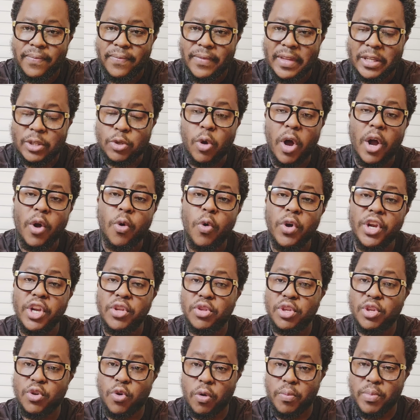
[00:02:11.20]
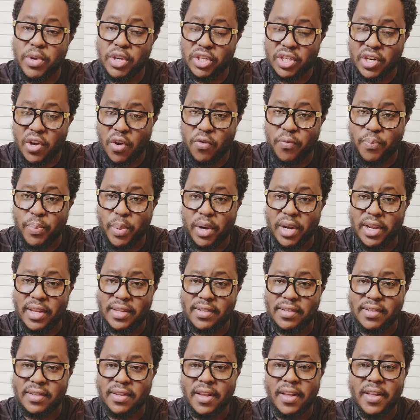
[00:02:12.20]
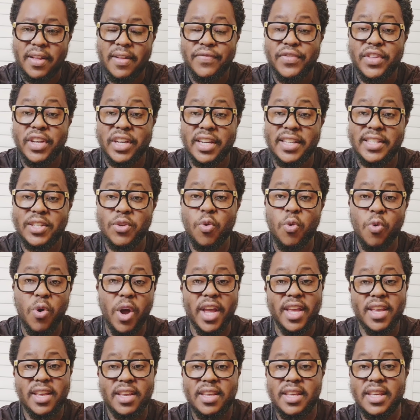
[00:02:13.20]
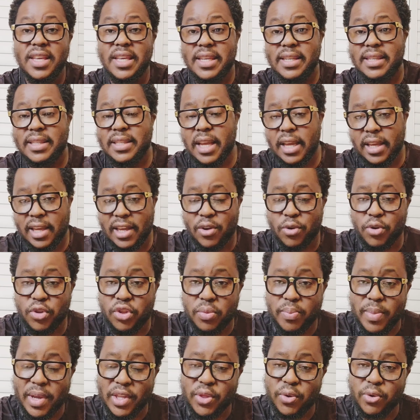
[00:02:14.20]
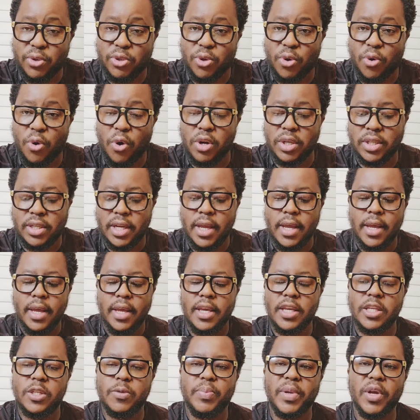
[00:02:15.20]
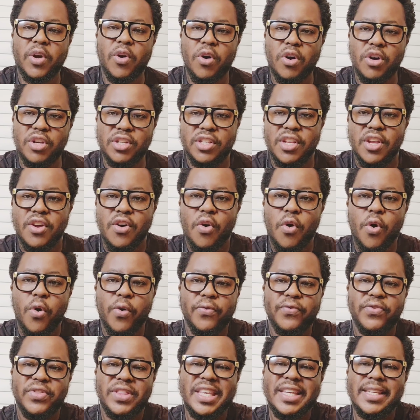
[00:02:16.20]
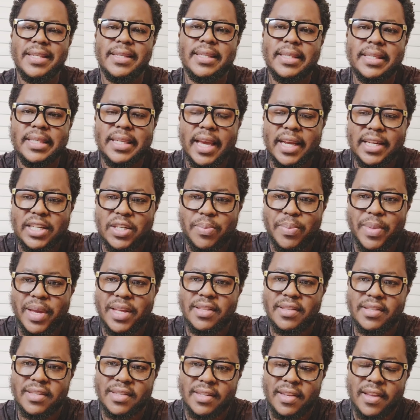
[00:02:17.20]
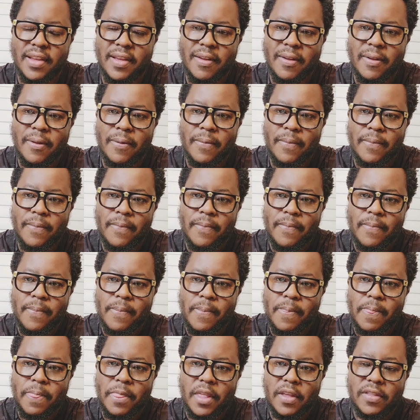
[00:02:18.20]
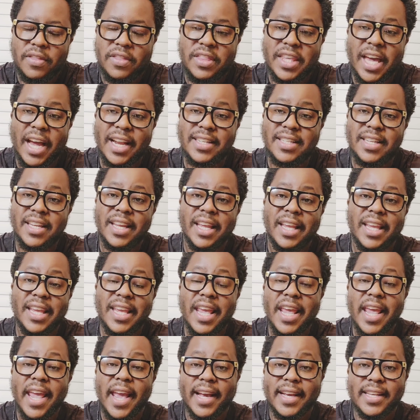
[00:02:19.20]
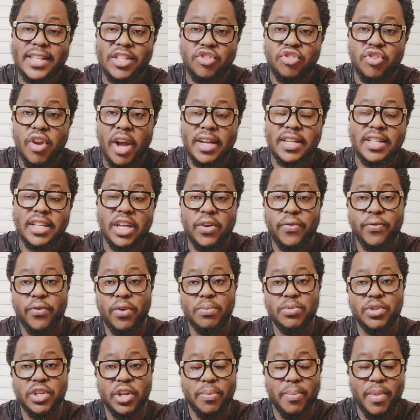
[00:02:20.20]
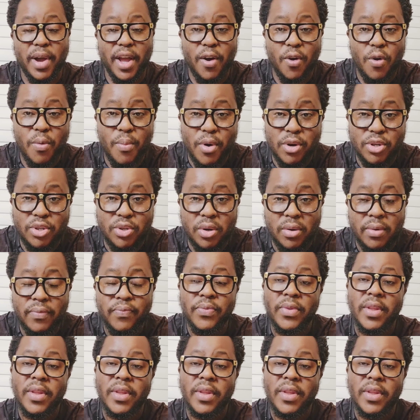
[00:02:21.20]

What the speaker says: So according to the Commissioner of Police, the reason why he is taking Ruth Mathew to court is because of these statements that he extracted from Jeremiah Omoto,